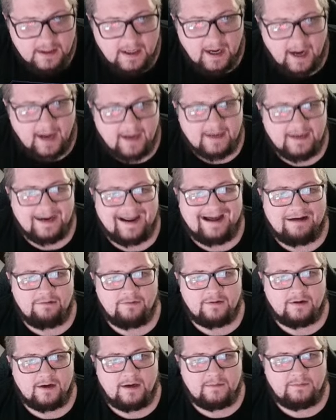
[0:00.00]
And now
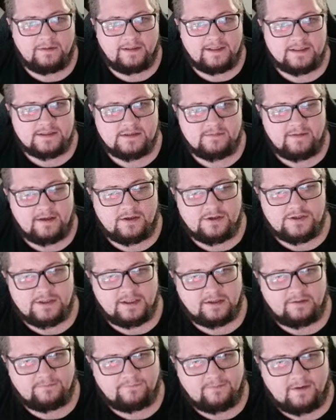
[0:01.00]
they're able to get some energy
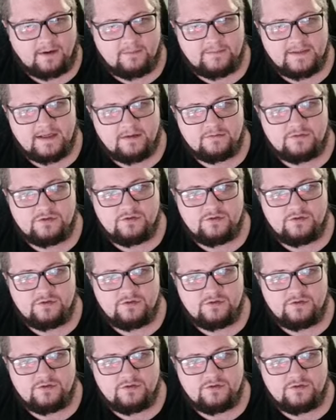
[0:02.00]
on the farm down.